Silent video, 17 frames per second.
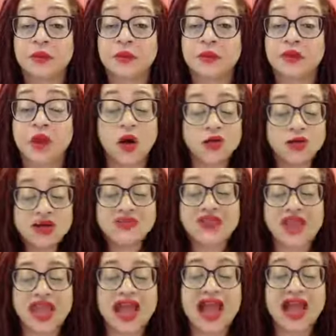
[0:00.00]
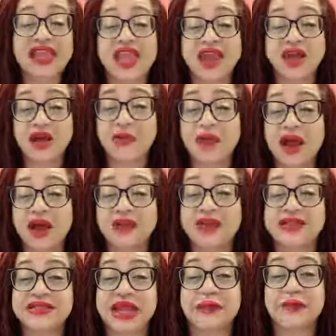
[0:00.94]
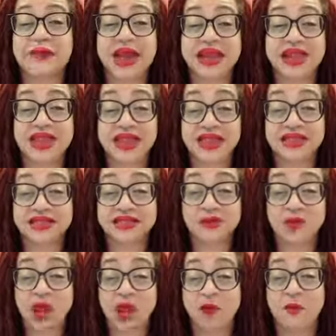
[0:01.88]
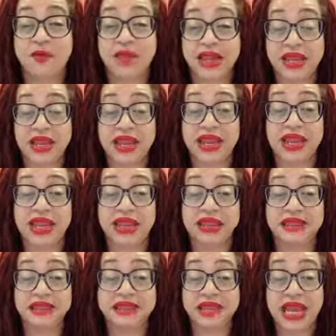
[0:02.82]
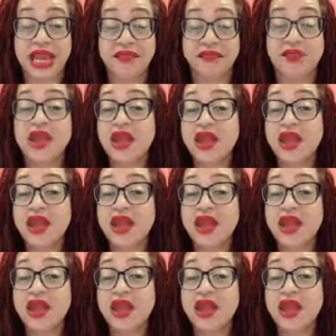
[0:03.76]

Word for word: The only thing I care about is that my kids' well being is safe.